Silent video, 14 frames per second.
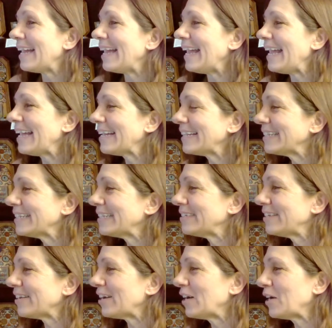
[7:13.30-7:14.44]
And
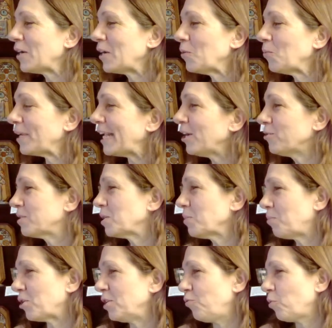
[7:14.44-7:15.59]
uh, when I host a
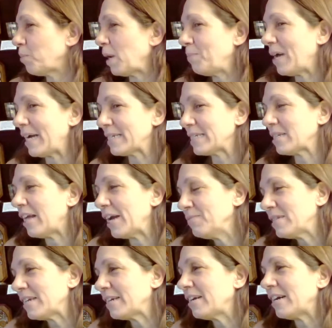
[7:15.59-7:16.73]
party for my past
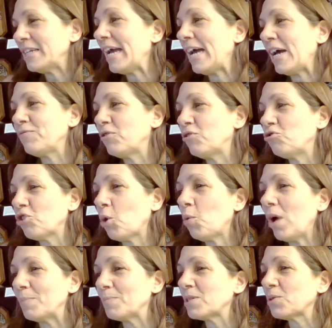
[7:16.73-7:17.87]
lives, I kind of have to show
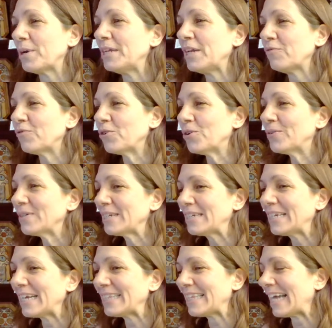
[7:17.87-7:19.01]
up. So I never
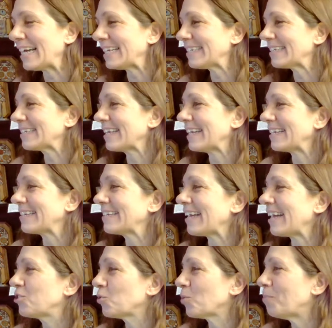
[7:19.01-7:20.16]
get that, like,
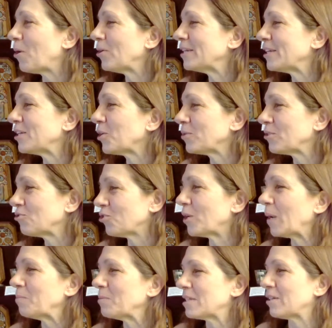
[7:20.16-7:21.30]
I threw a party and no one showed
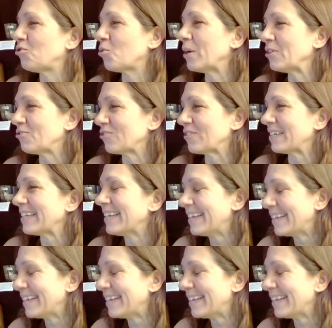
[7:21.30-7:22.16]
up situation.